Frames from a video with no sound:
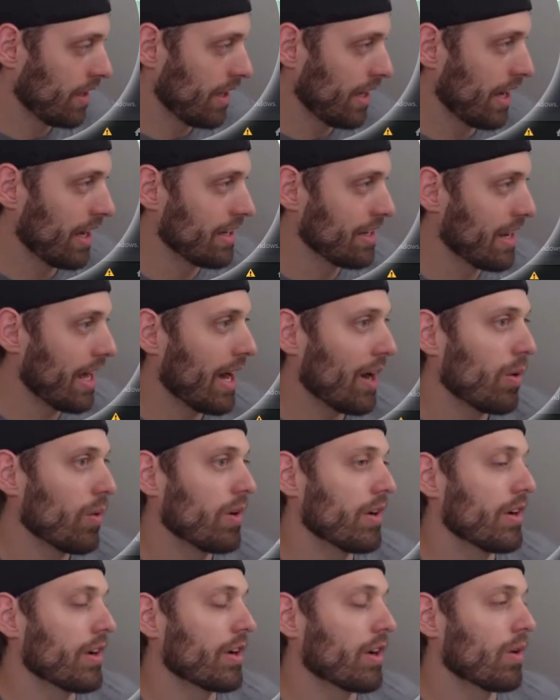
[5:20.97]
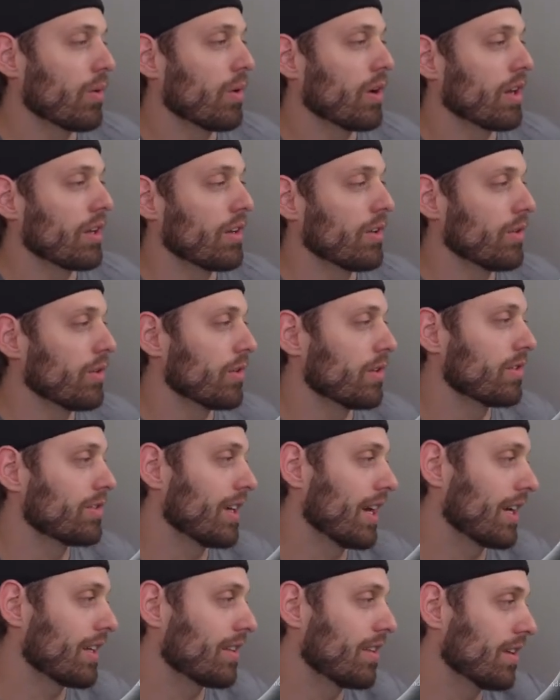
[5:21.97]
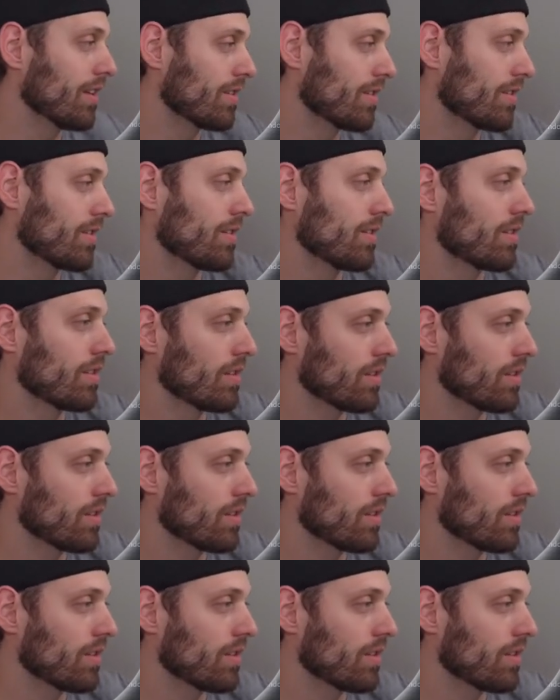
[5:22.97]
And now what you're going to want to do is take this